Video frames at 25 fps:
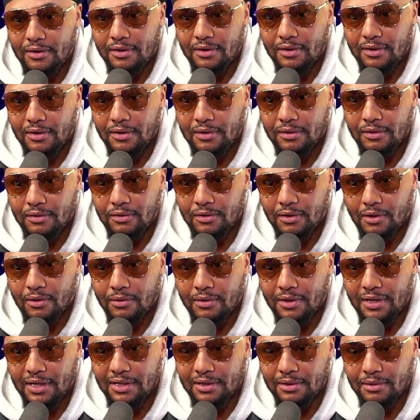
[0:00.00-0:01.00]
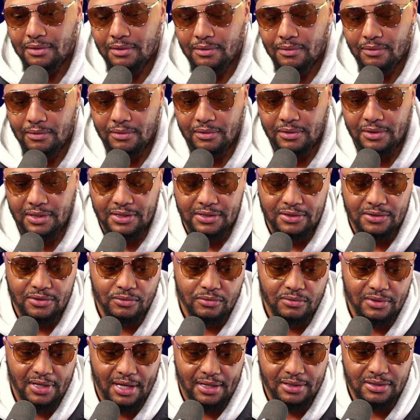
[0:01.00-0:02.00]
And this
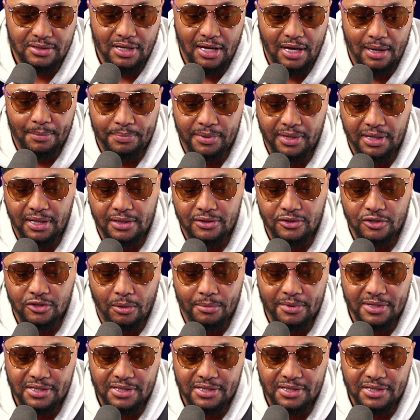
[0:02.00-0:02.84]
dude named John Pickett told me,